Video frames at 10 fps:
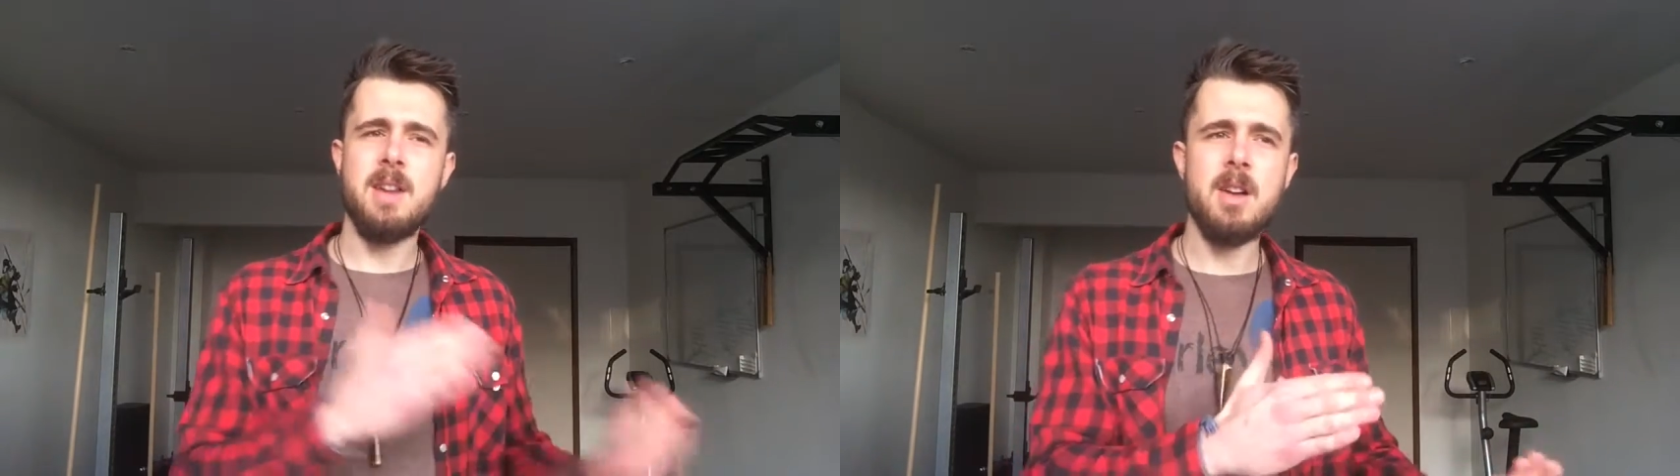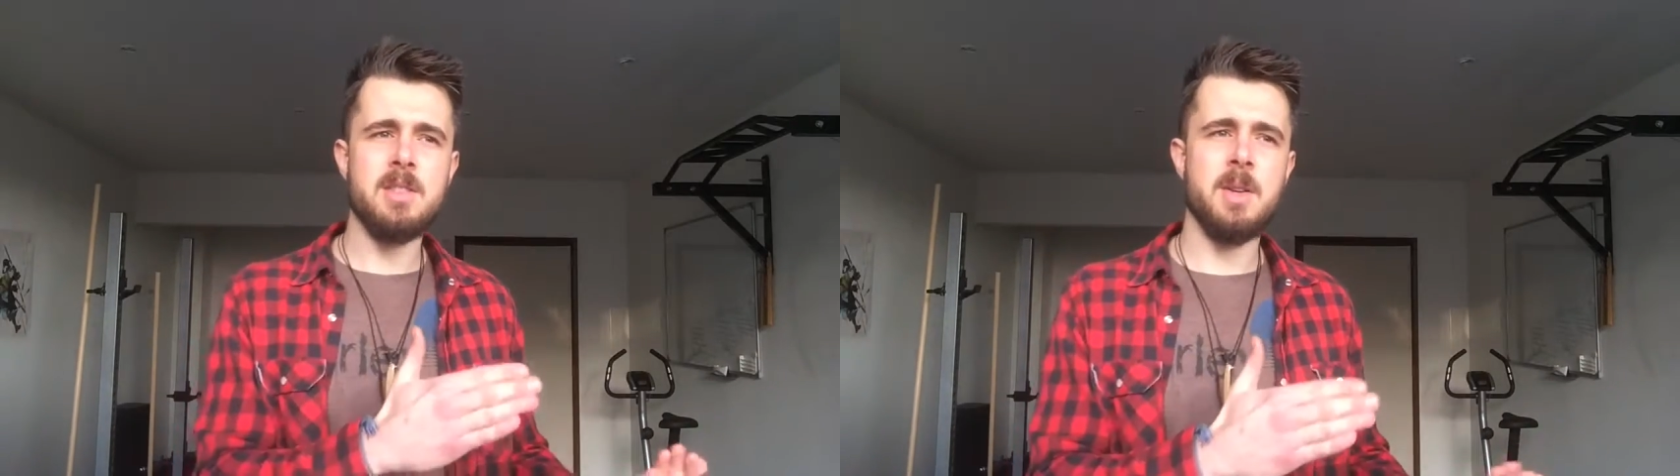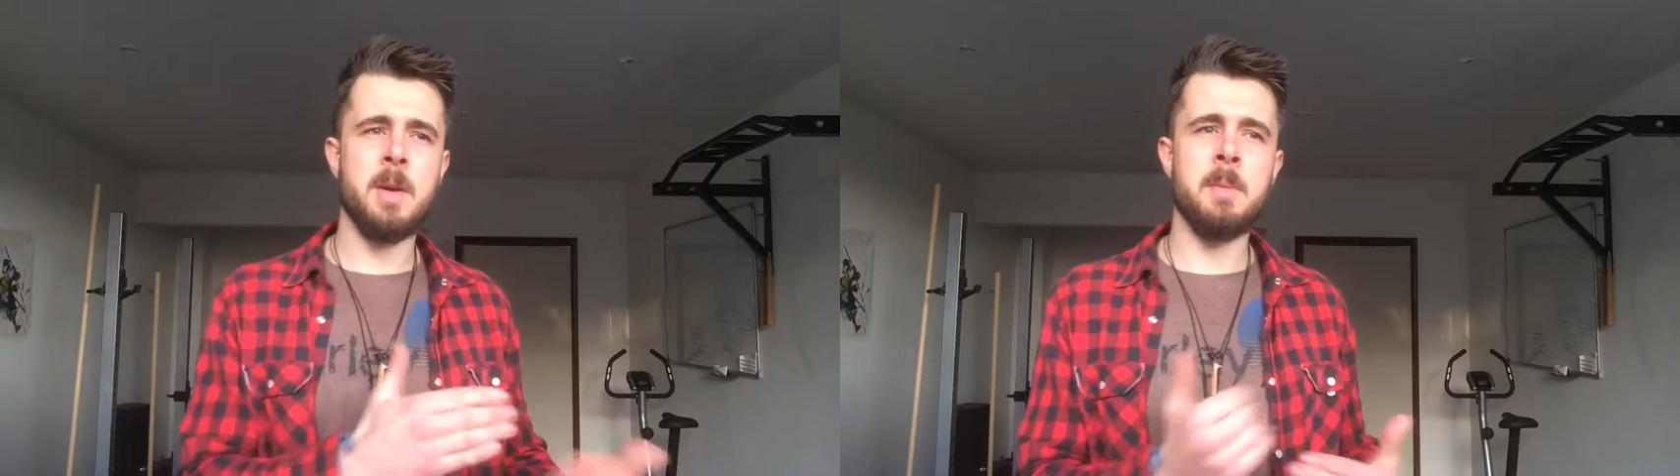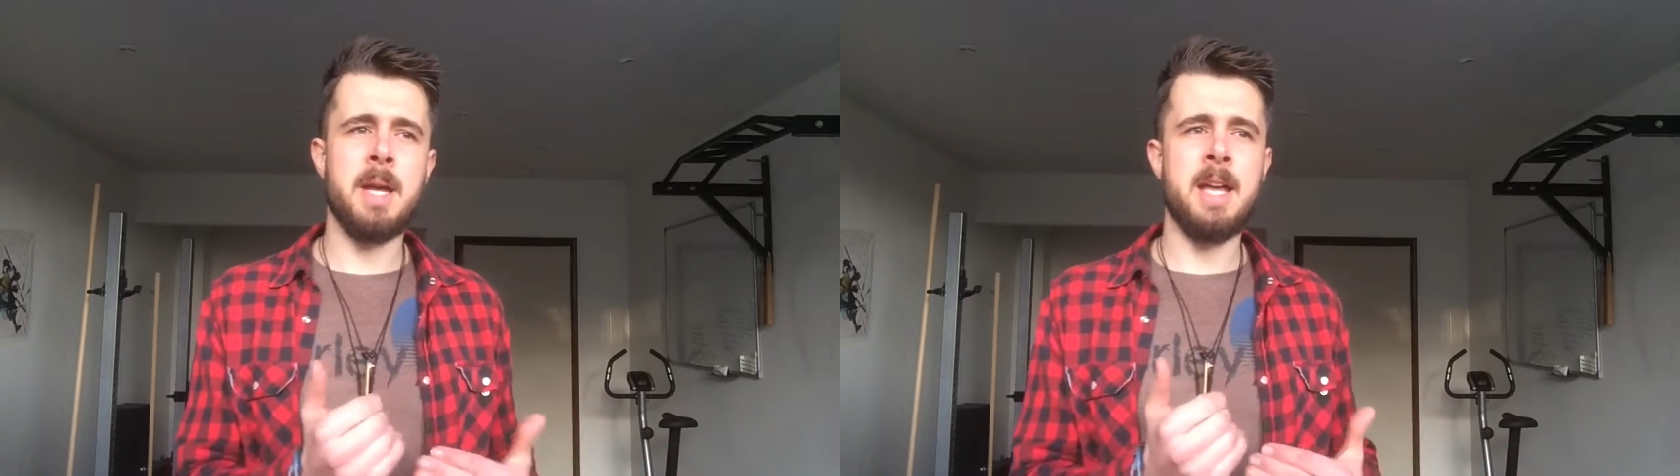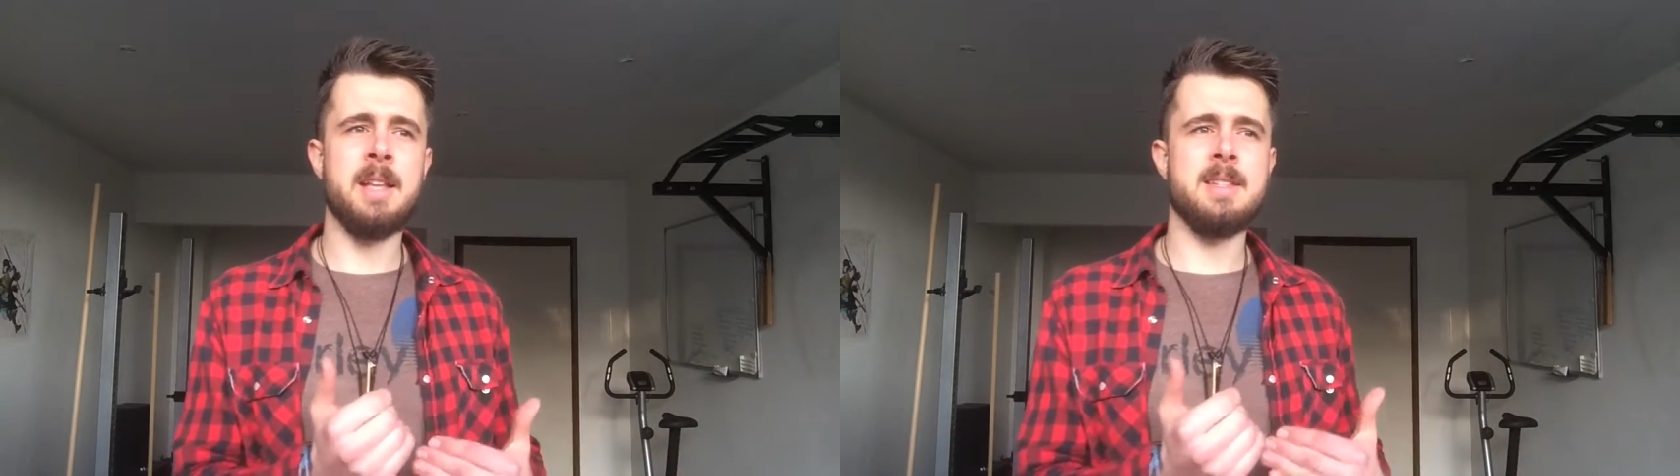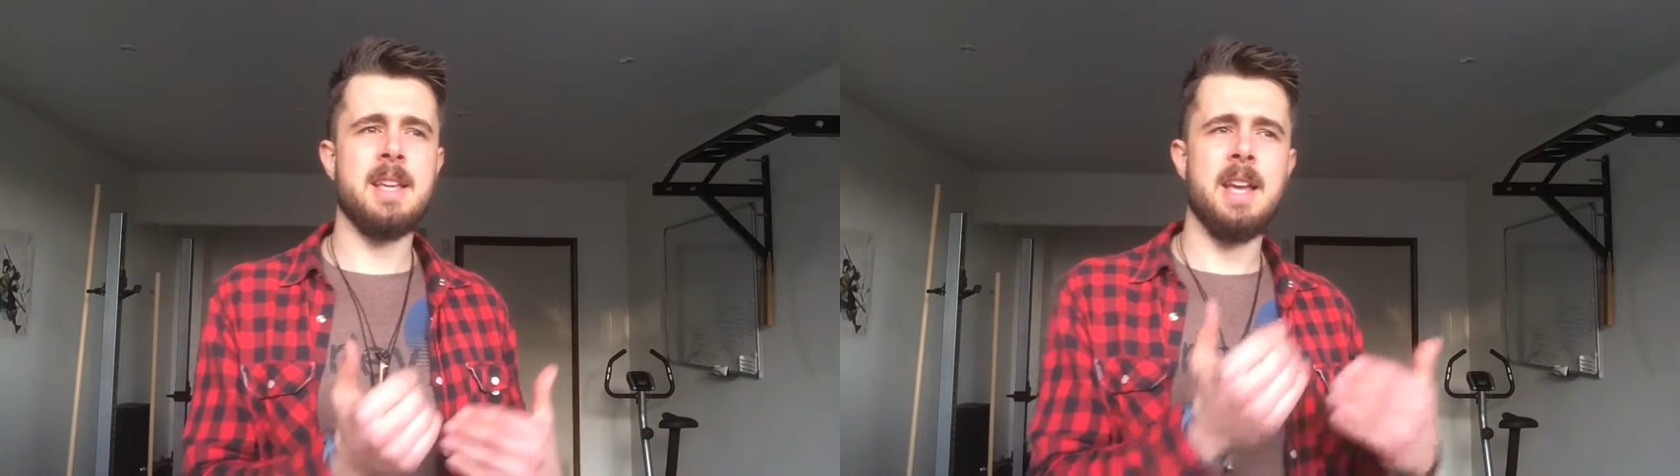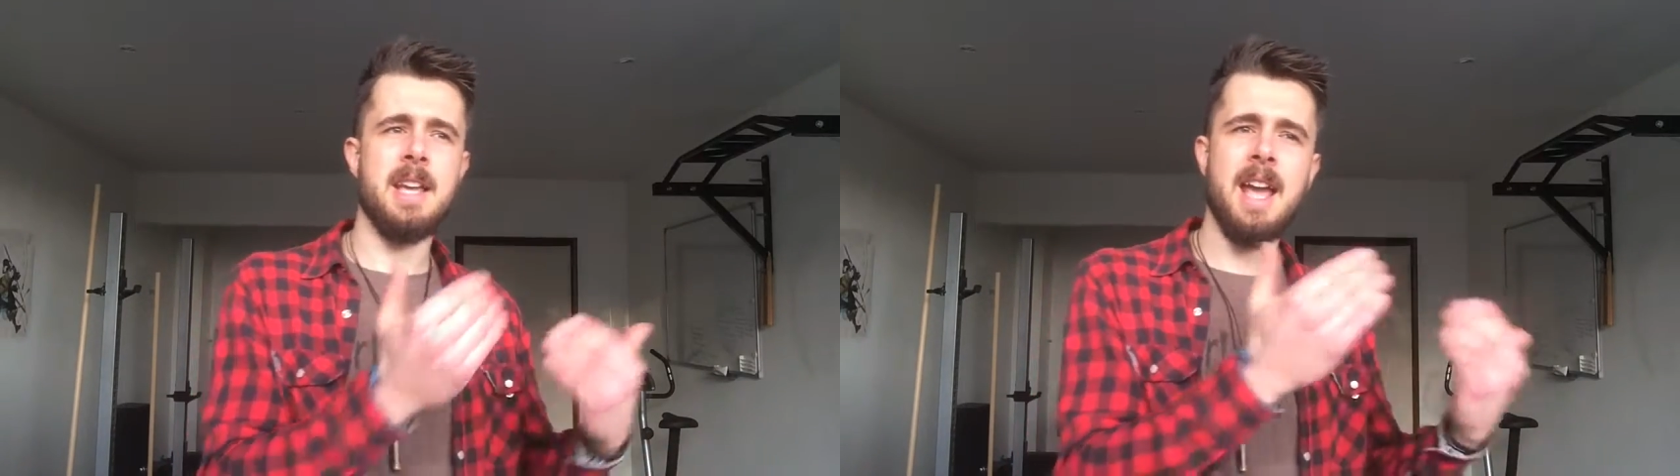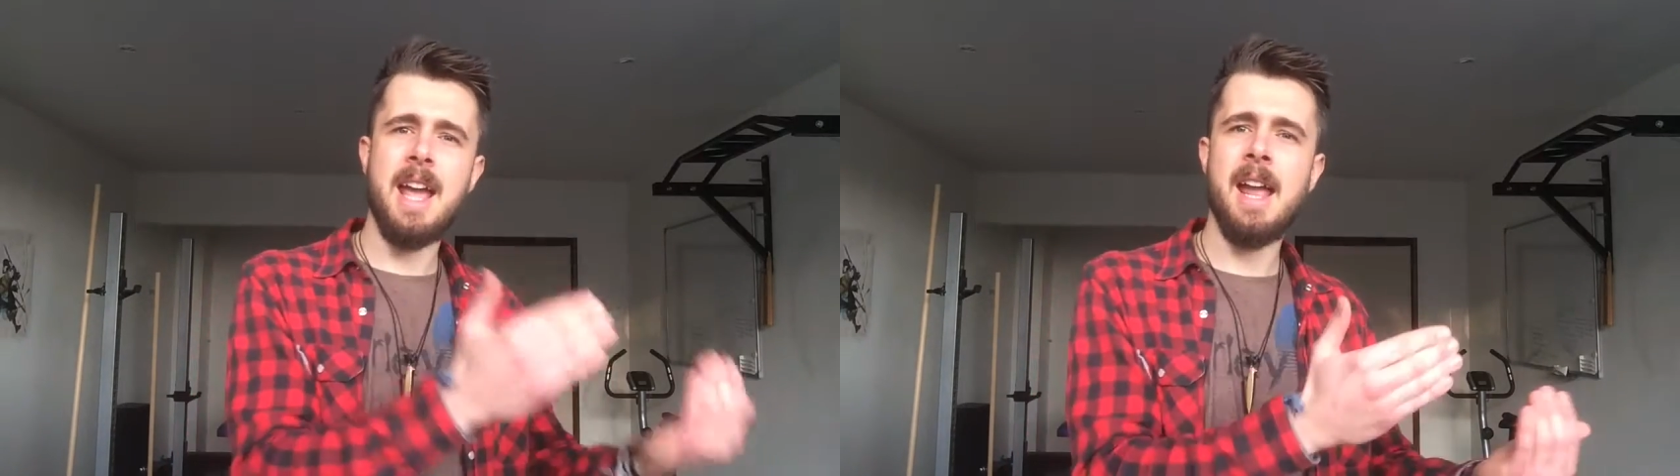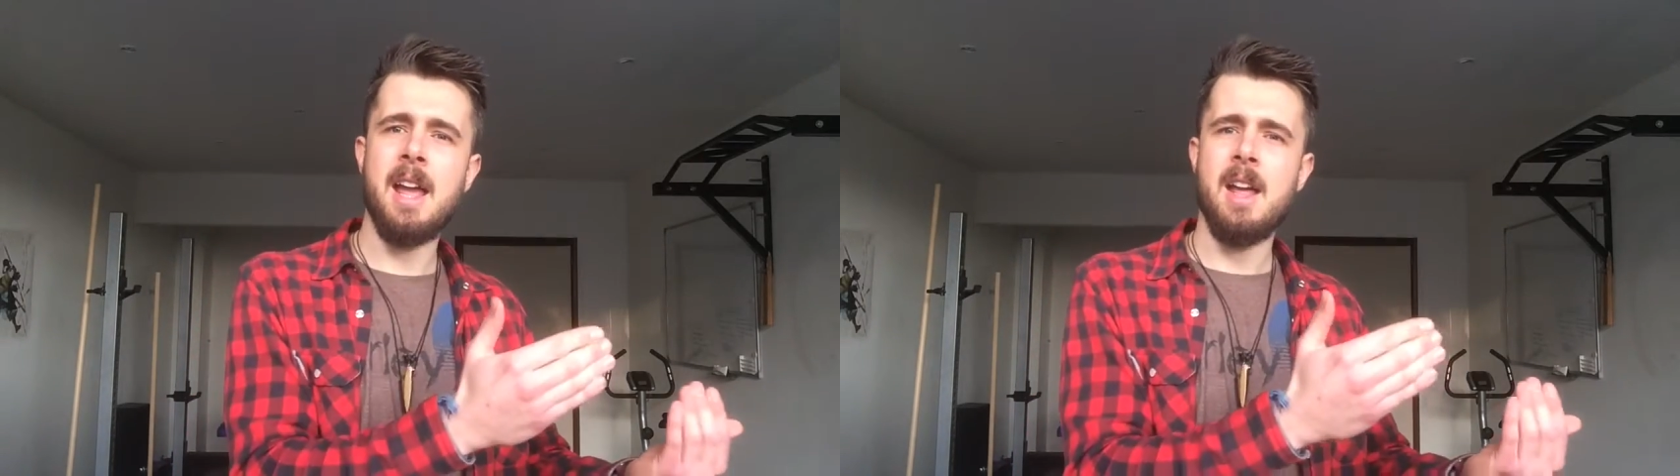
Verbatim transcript: talk to him and say, hey,